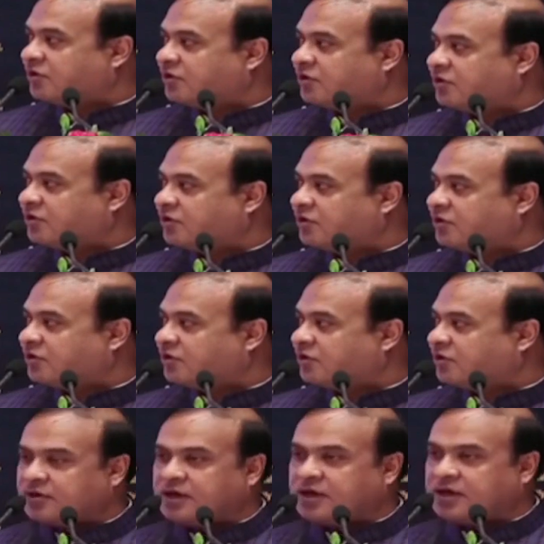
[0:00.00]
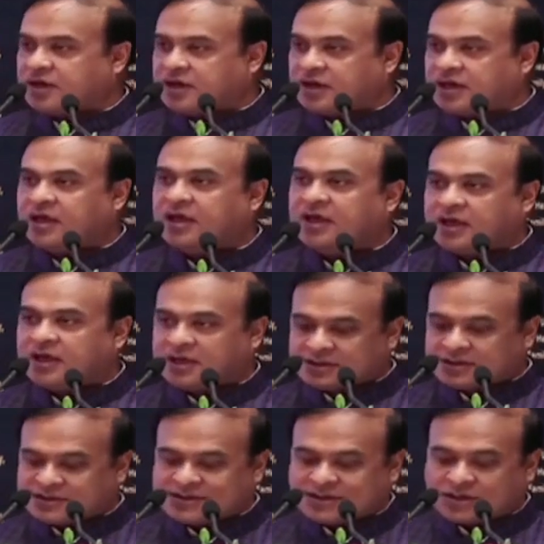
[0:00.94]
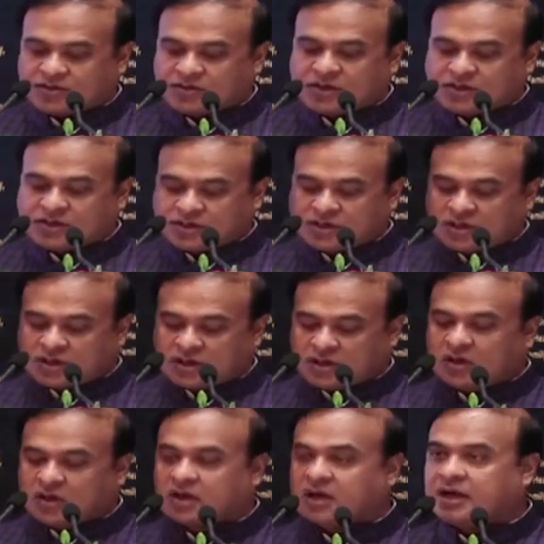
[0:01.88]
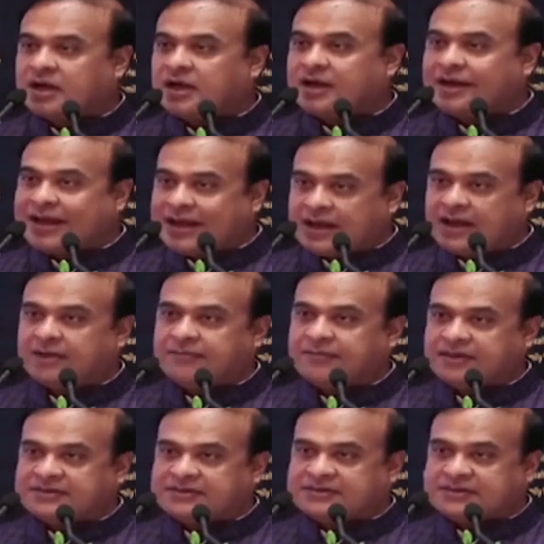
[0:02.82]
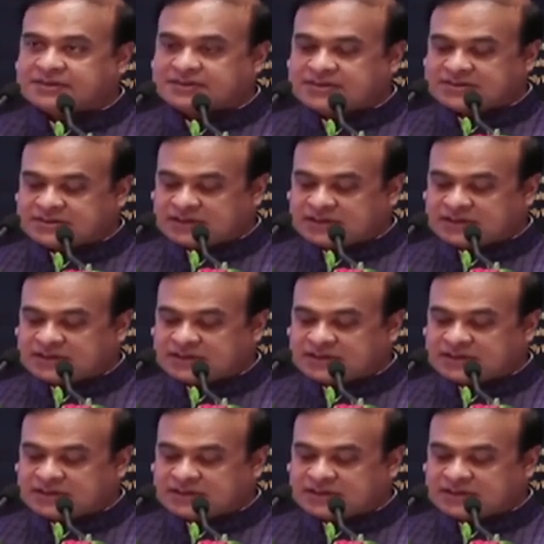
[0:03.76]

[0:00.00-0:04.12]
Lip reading: on monitoring the situation on daily basis.